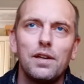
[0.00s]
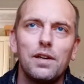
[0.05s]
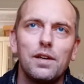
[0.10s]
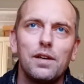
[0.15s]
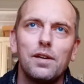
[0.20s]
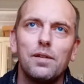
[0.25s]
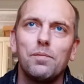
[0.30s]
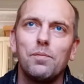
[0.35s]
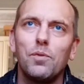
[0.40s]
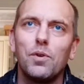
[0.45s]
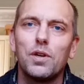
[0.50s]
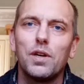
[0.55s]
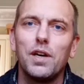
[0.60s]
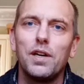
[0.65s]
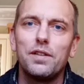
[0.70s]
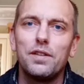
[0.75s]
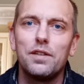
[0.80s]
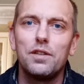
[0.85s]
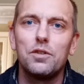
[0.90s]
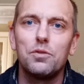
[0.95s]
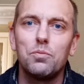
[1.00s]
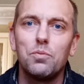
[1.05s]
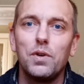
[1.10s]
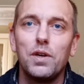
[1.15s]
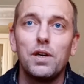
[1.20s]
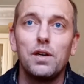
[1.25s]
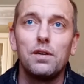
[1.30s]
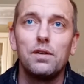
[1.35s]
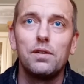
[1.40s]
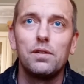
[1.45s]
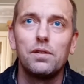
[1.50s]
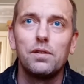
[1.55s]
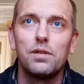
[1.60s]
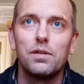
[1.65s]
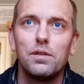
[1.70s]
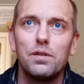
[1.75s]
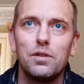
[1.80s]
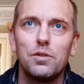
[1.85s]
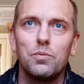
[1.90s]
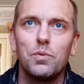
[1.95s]
What I did as well
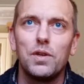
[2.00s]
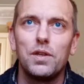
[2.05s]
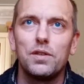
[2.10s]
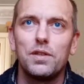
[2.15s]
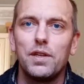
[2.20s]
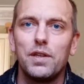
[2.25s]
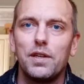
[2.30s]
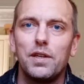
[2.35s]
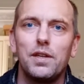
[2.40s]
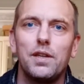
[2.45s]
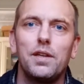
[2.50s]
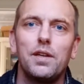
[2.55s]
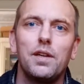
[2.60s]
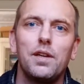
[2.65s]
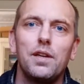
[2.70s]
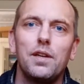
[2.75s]
as getting